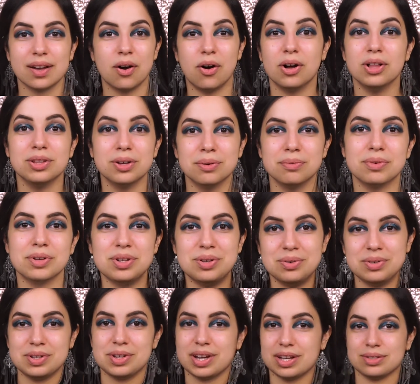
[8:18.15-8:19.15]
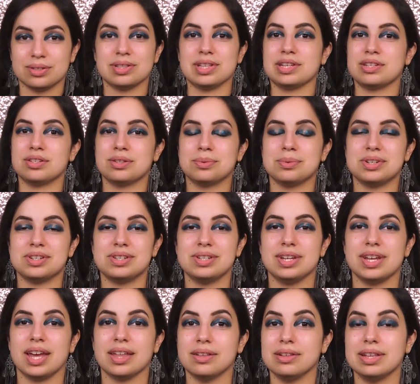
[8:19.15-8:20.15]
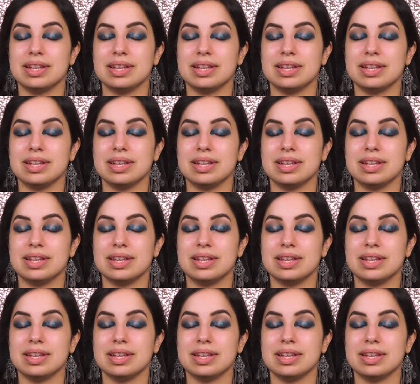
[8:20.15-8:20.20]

all over you, and you guys are squished together.